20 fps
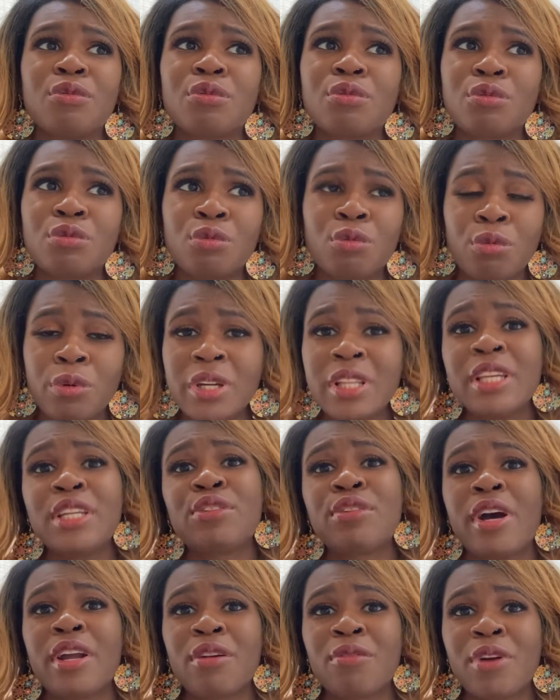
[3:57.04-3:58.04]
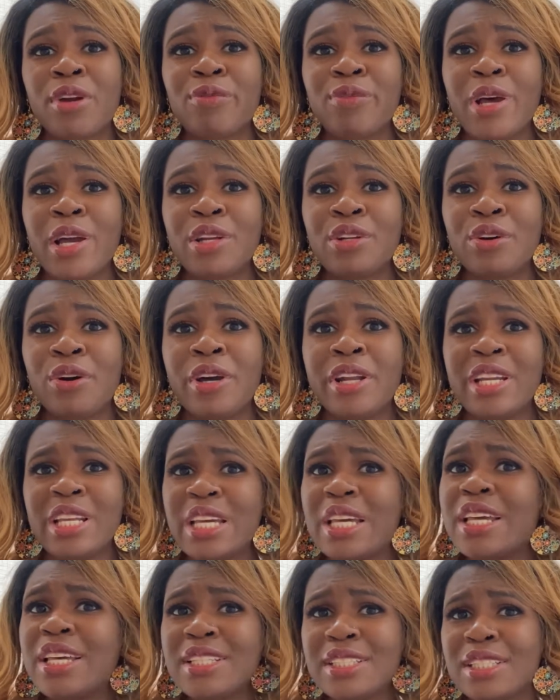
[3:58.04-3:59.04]
really try to reflect on,
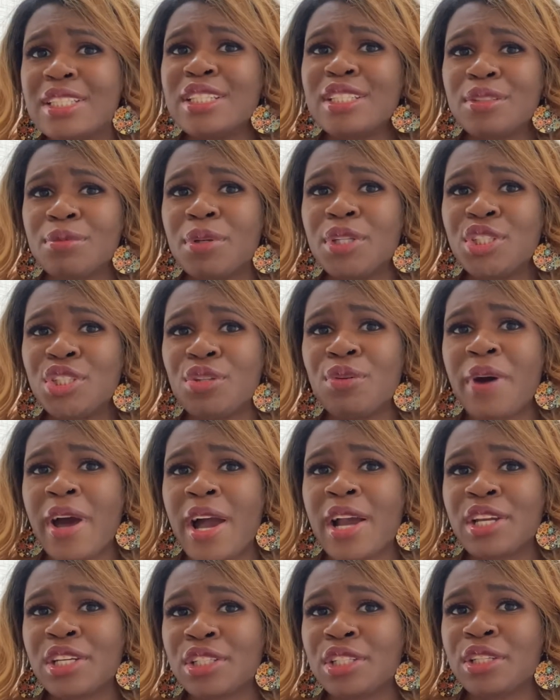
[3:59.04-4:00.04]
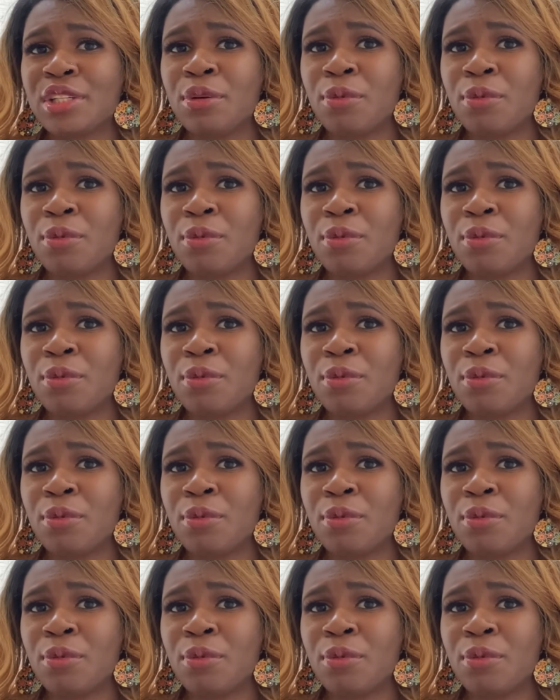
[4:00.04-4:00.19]
is this what you actually